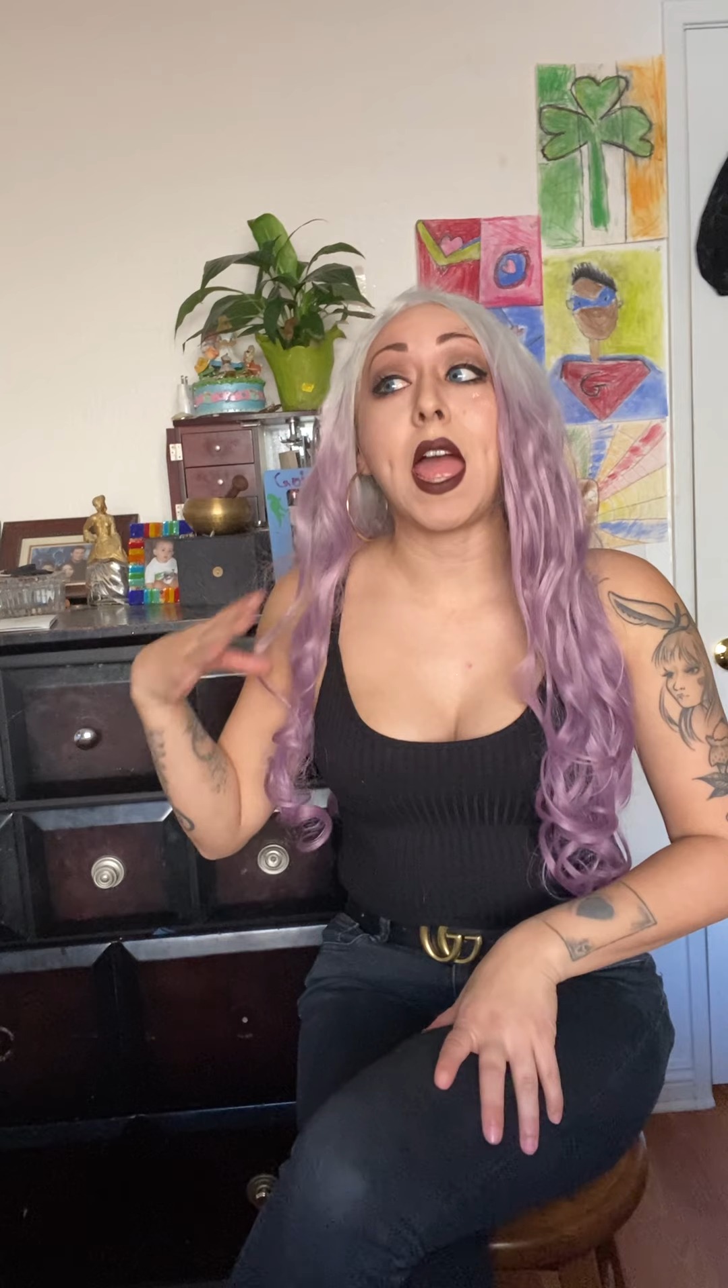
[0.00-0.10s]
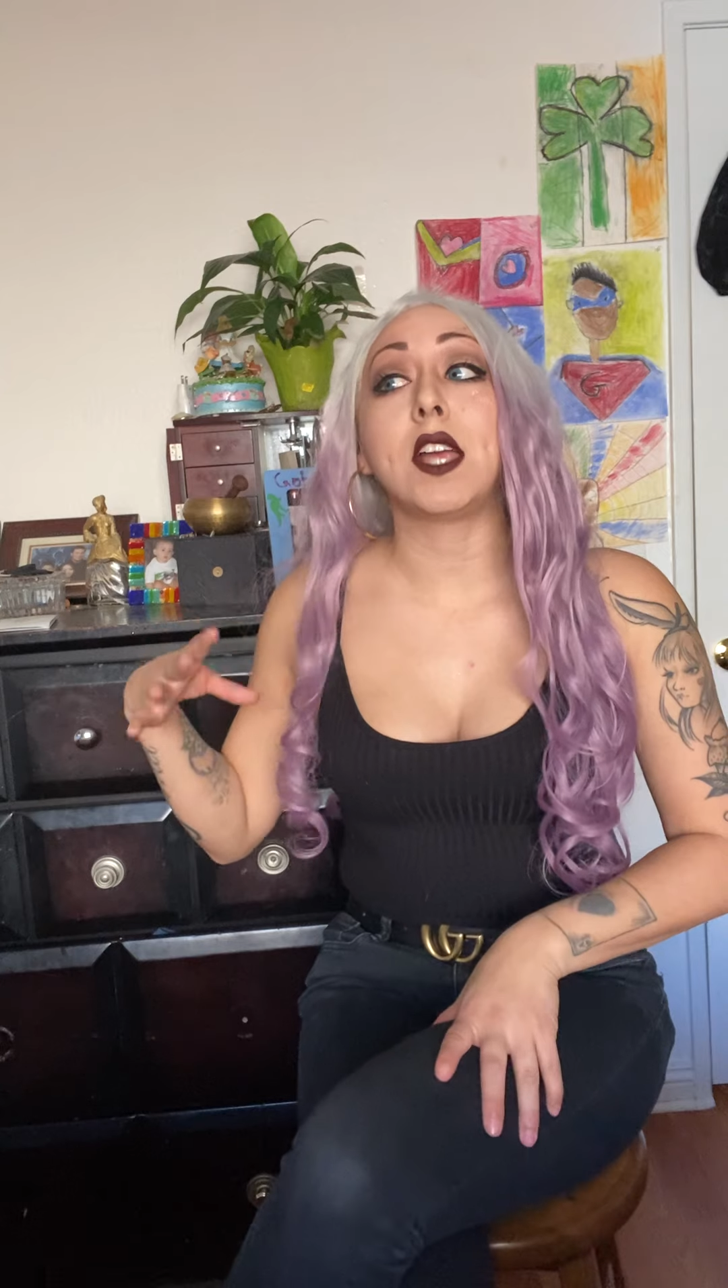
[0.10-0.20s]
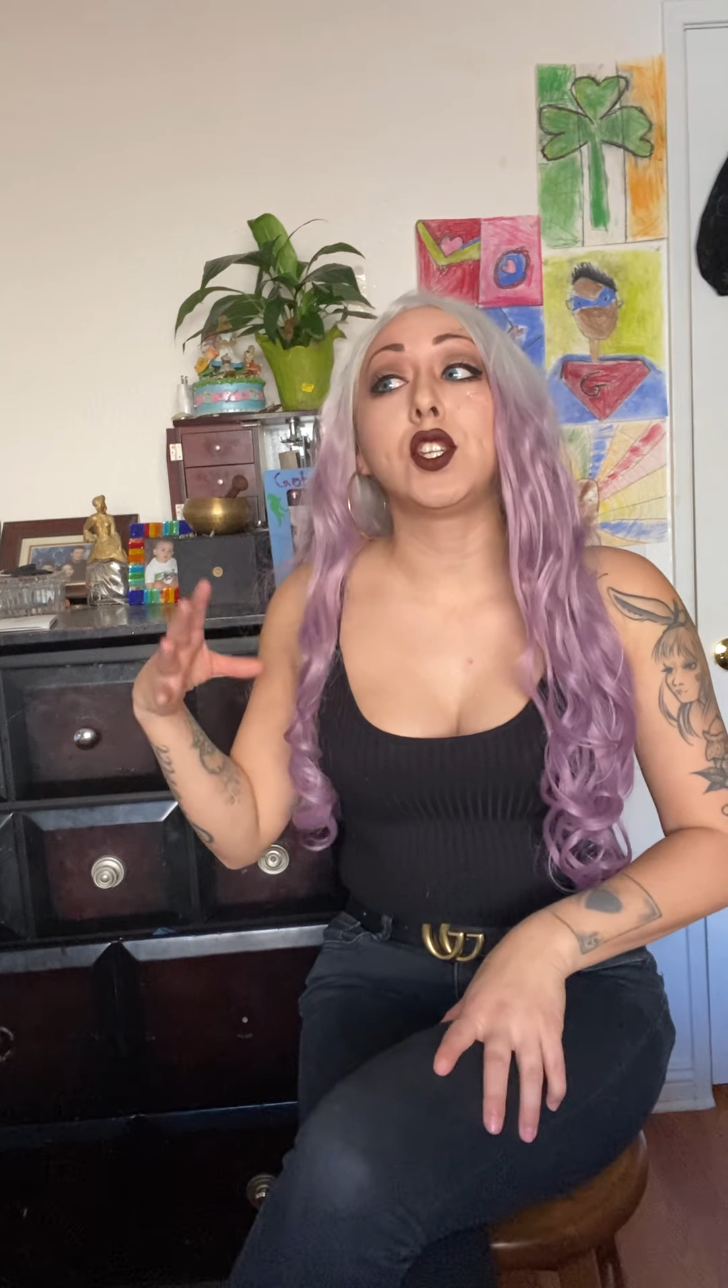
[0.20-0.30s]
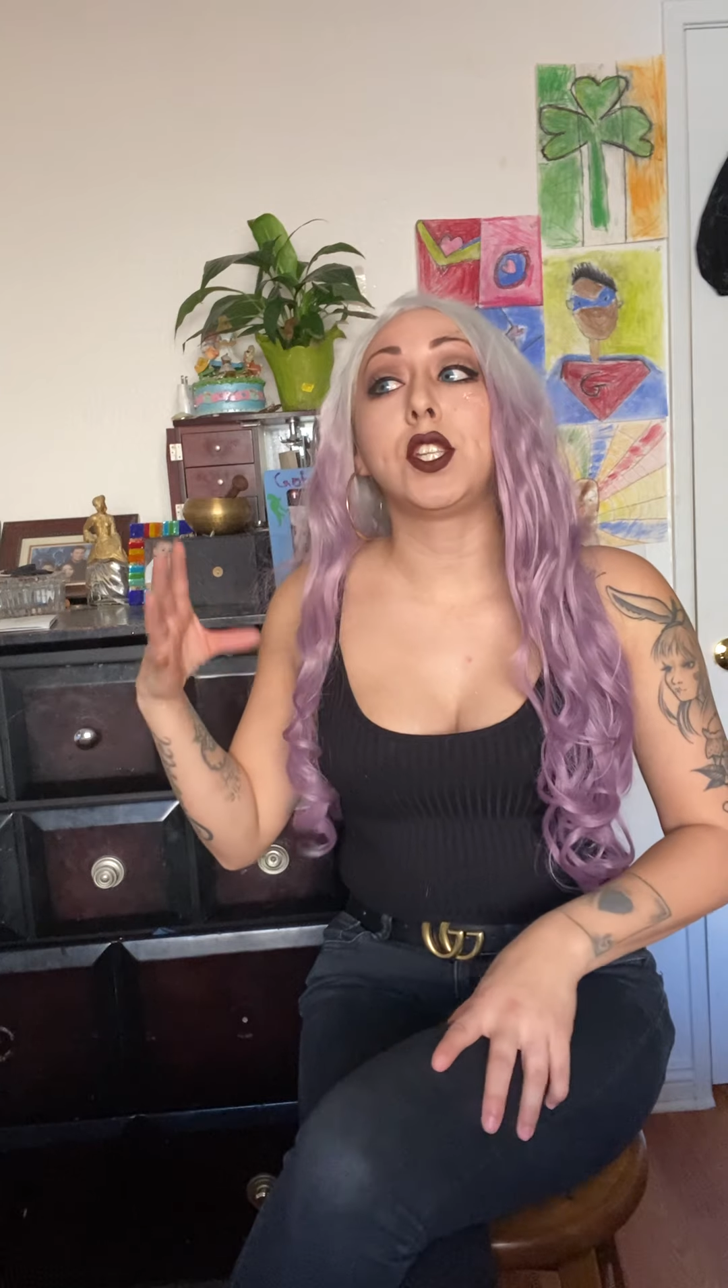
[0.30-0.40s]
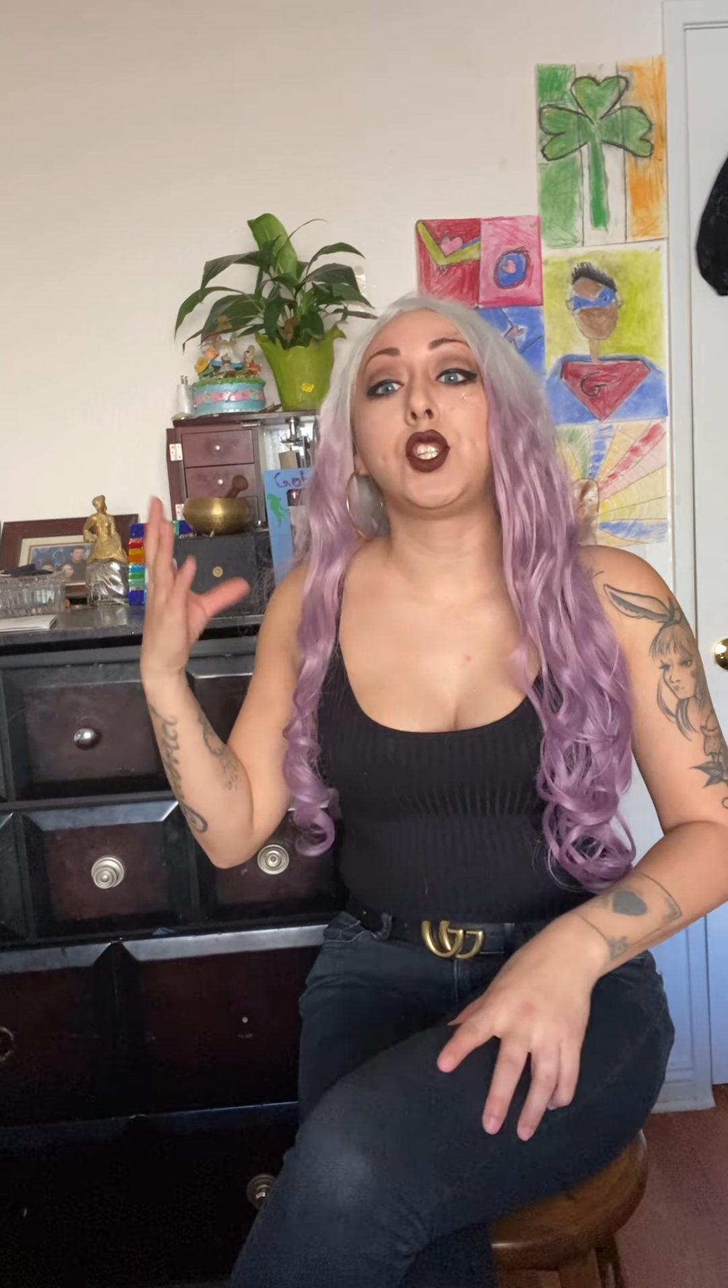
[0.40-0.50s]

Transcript: actually